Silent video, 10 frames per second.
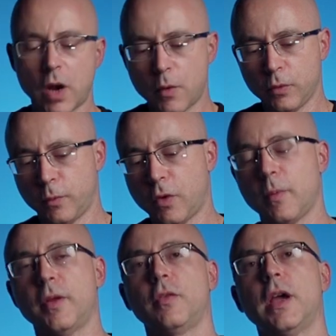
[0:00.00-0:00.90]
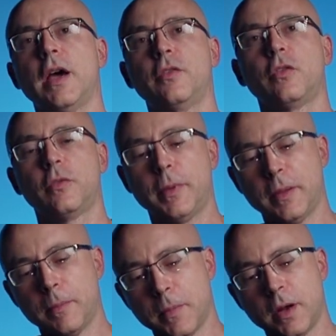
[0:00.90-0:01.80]
why I would recommend you guys to
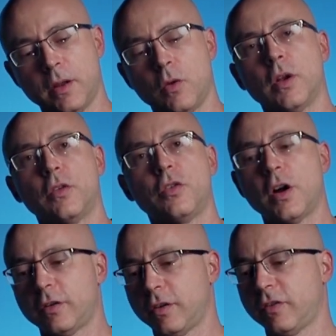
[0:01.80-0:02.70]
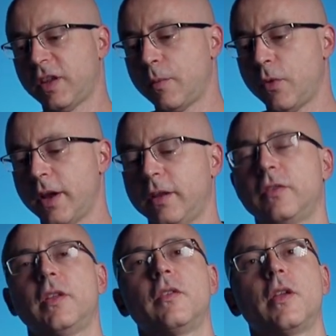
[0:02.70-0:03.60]
spend money on a charger, the same way these
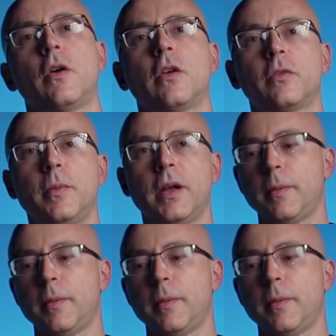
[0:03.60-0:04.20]
things, they cost money,